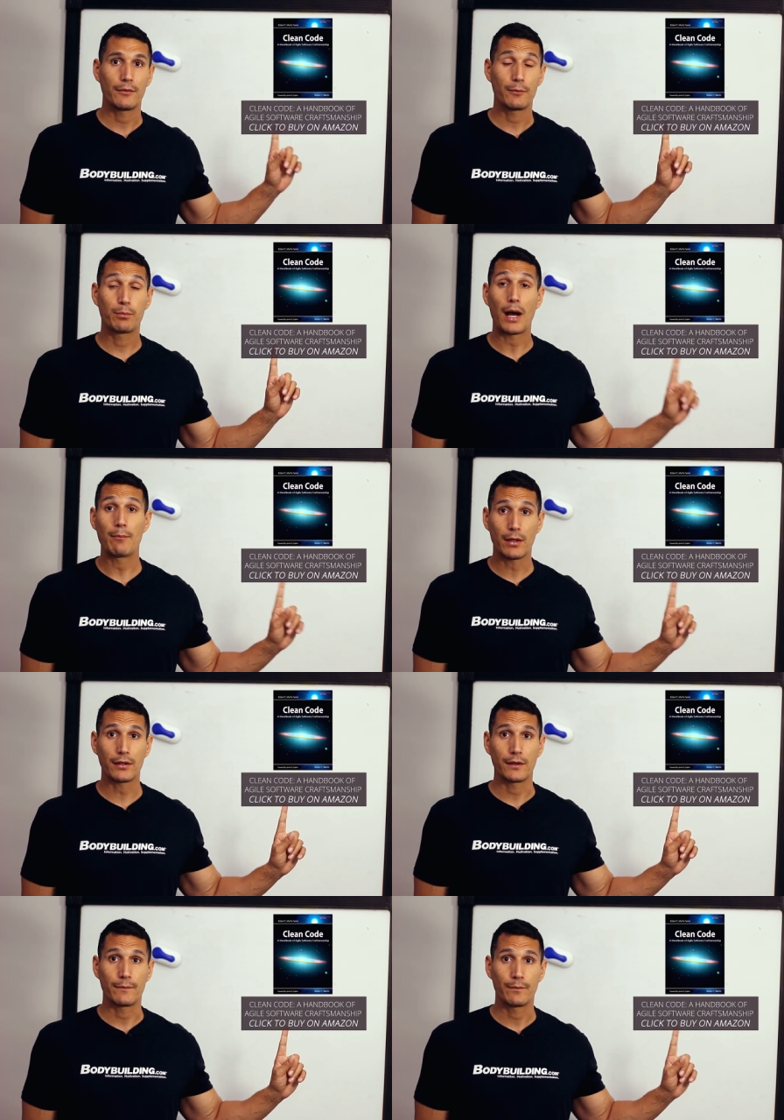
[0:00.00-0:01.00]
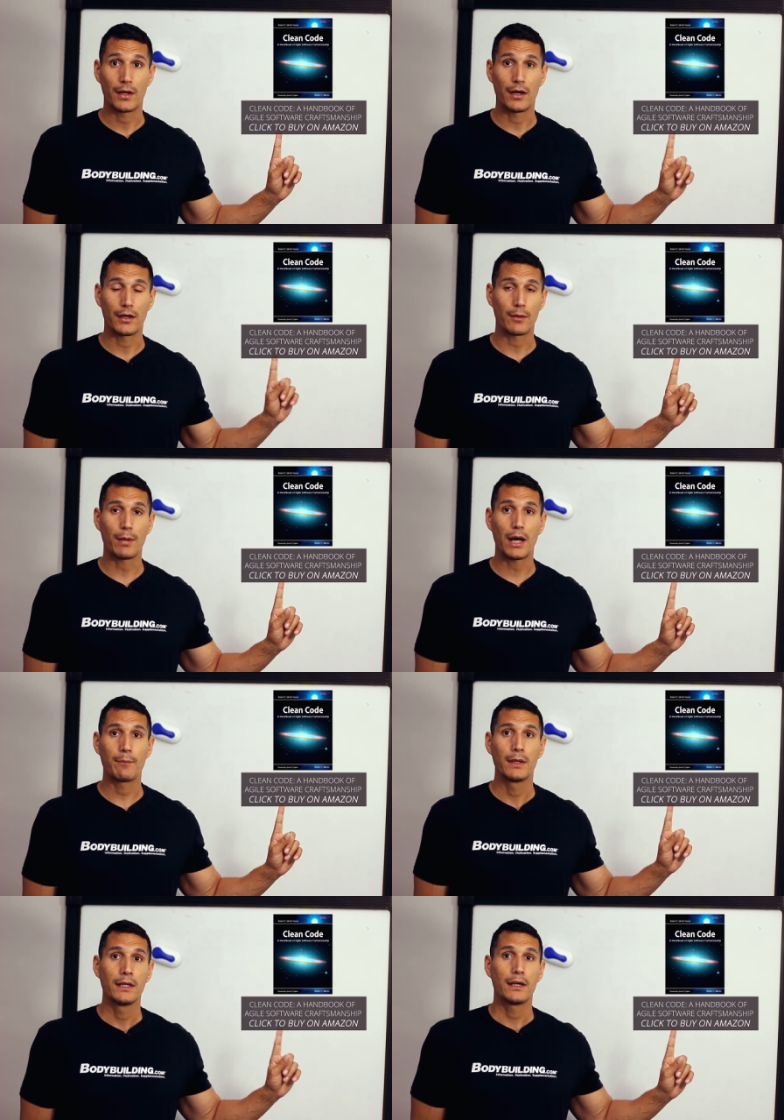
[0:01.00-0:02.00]
Bob Martin, uh, Uncle
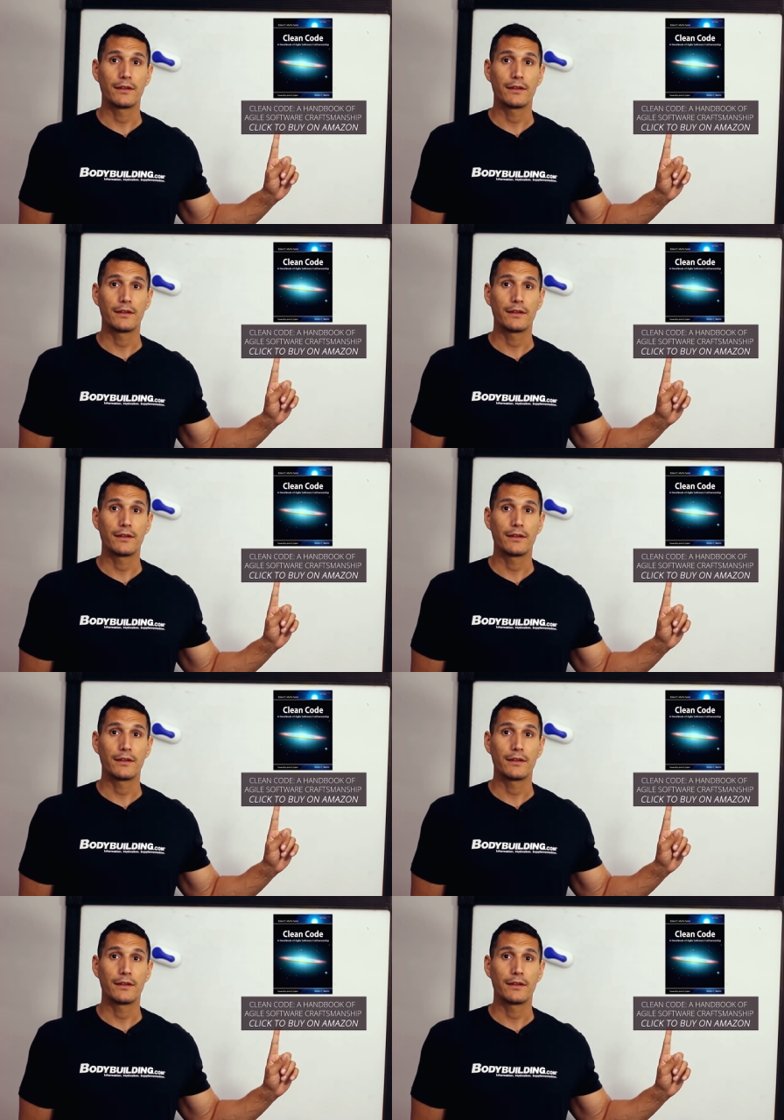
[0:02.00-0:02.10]
Bob.